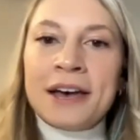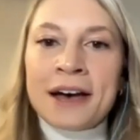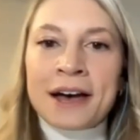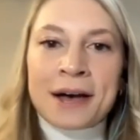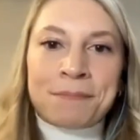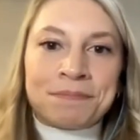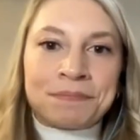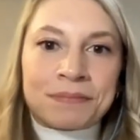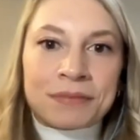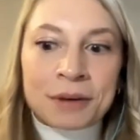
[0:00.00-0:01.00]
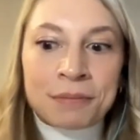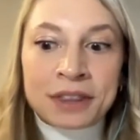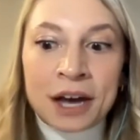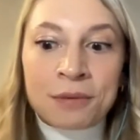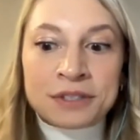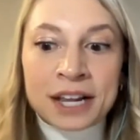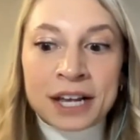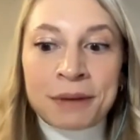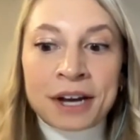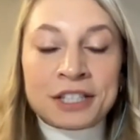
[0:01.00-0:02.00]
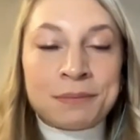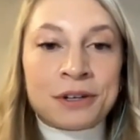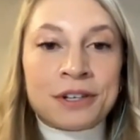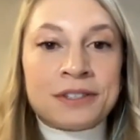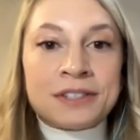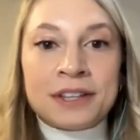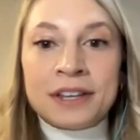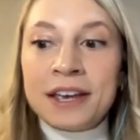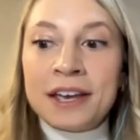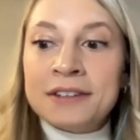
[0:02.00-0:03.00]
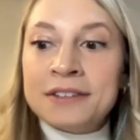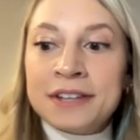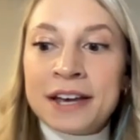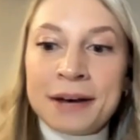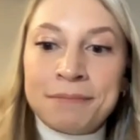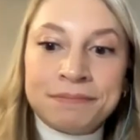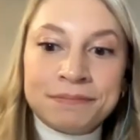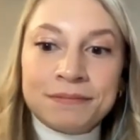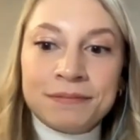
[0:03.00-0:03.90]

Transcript: um but that was like my experience and and um